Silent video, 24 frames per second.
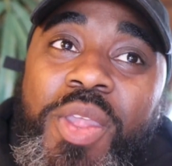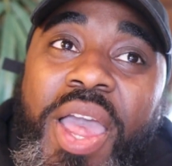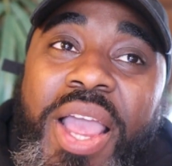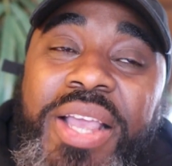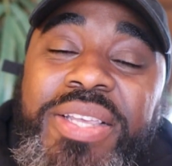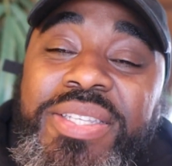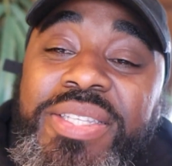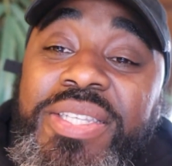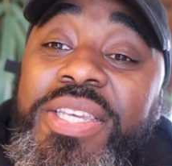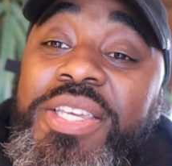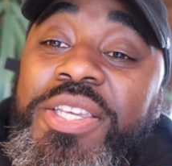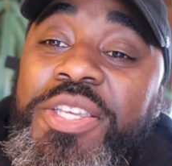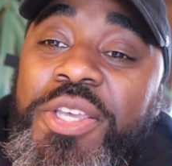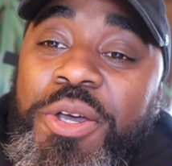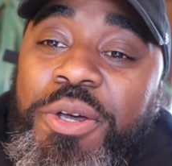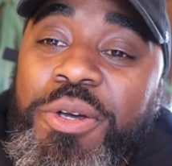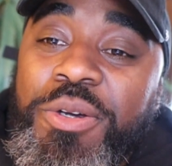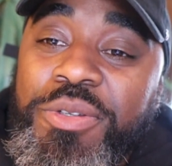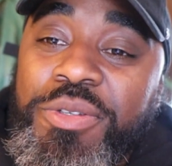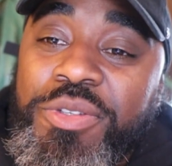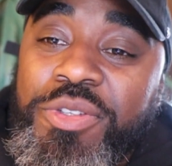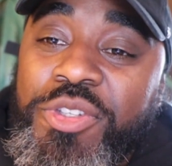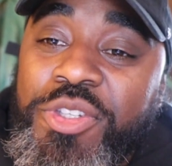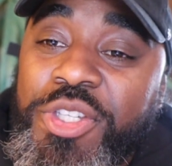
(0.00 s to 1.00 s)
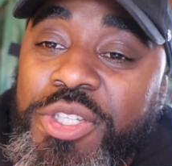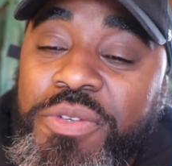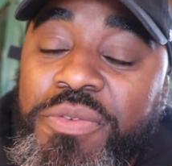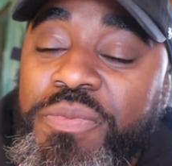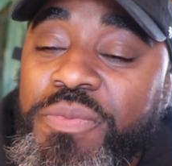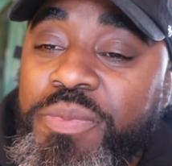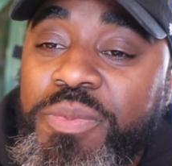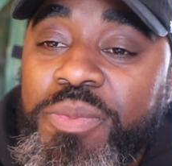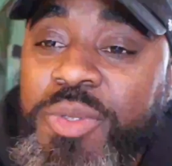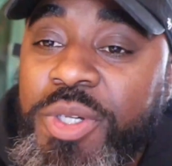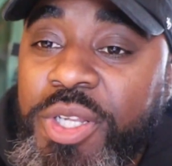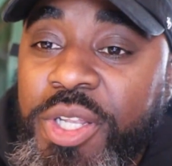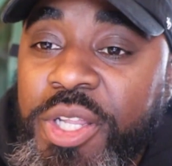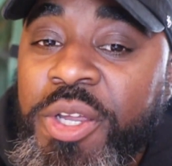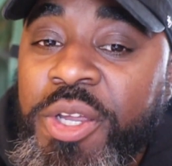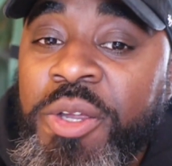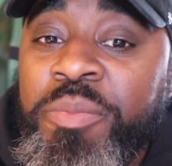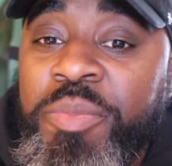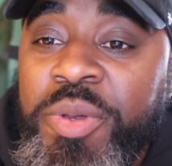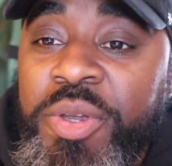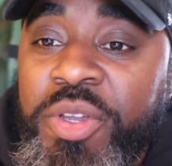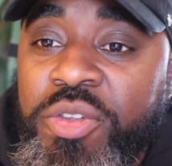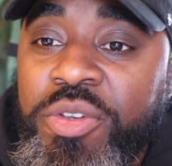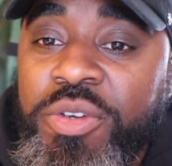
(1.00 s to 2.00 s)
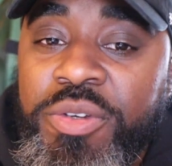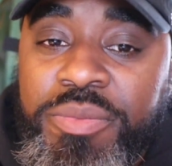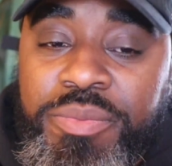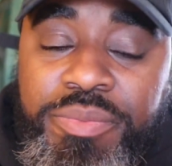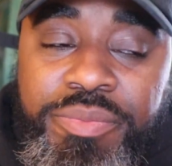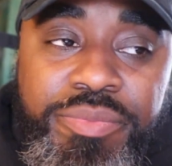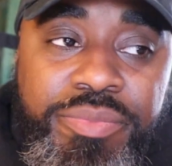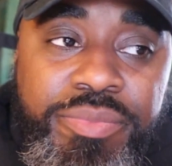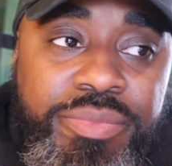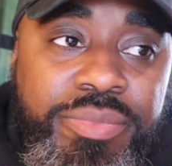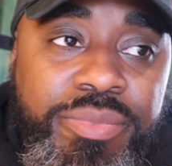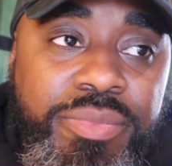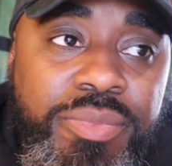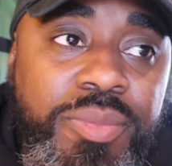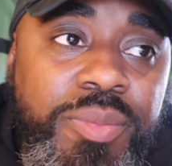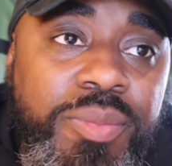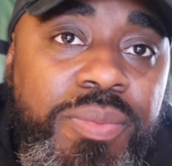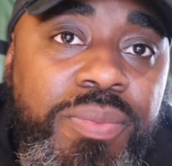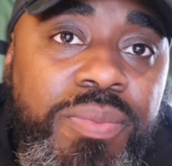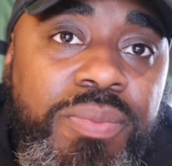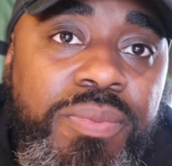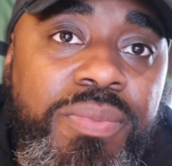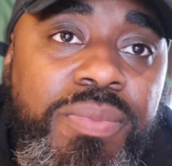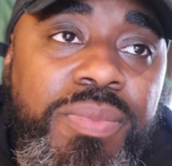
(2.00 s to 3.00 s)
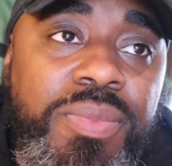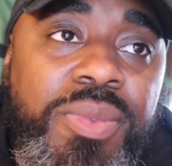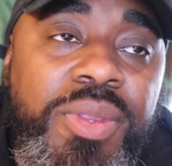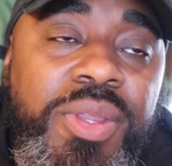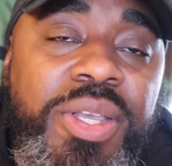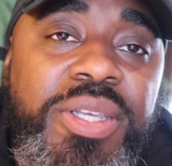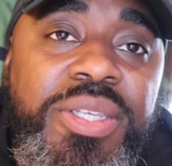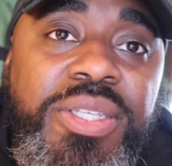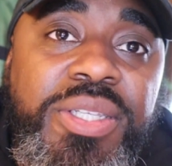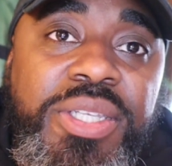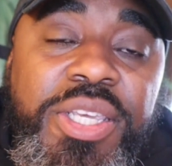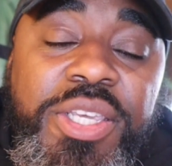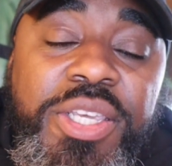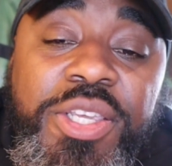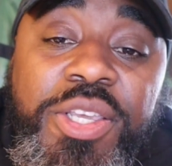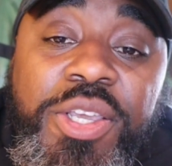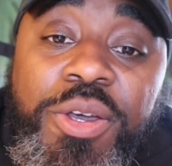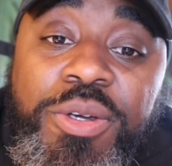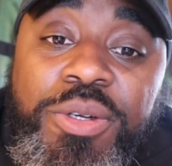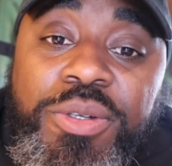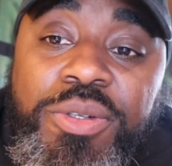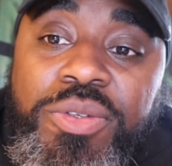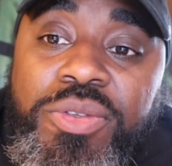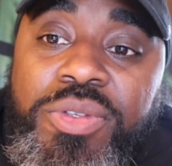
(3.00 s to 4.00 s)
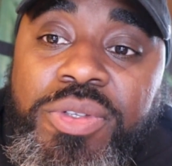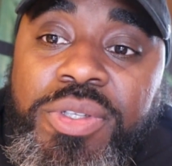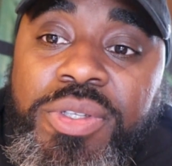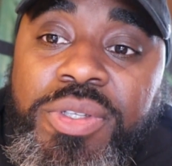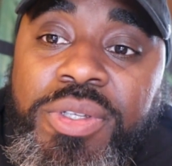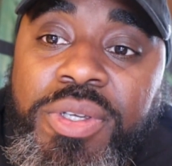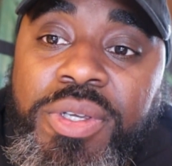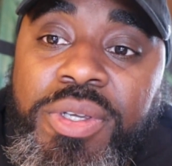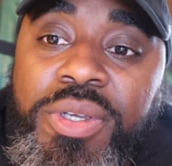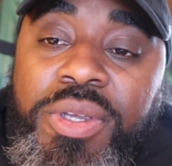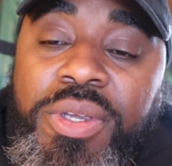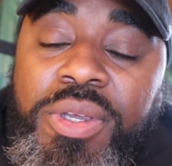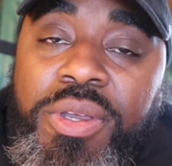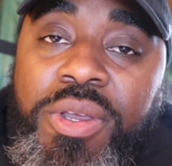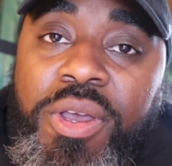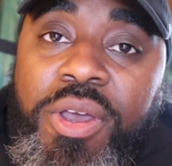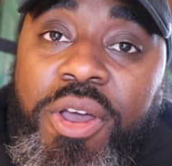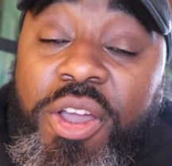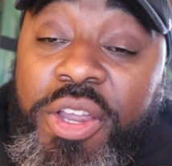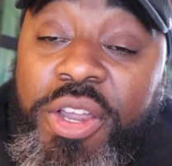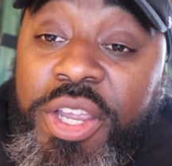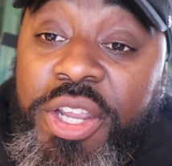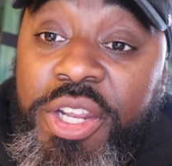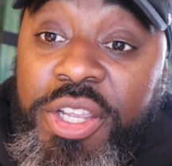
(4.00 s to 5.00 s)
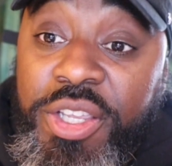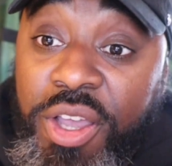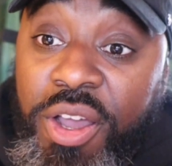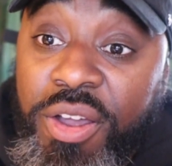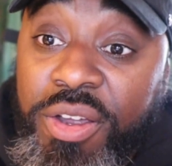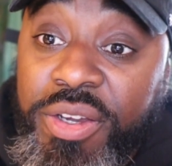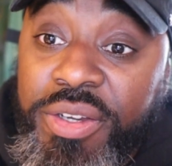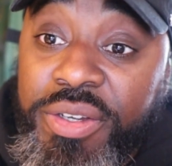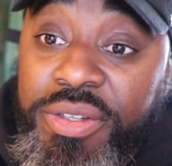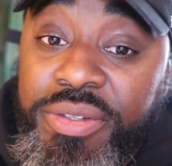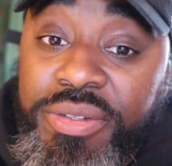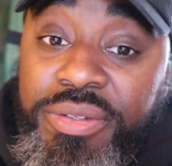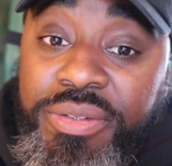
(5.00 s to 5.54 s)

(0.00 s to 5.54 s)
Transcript: Like CEOs, just a clear picture. Mm-hmm. CEOs are getting younger.